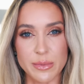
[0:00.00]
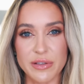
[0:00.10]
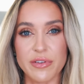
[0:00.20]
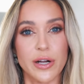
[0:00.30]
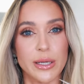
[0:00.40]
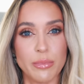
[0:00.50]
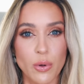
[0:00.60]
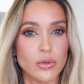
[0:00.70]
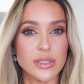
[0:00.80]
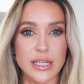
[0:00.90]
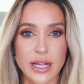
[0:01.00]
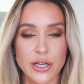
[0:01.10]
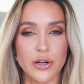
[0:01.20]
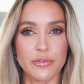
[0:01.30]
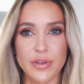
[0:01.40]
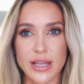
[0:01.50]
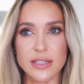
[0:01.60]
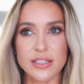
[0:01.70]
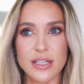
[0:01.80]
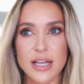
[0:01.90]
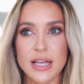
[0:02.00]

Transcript: to be very bold and in your face.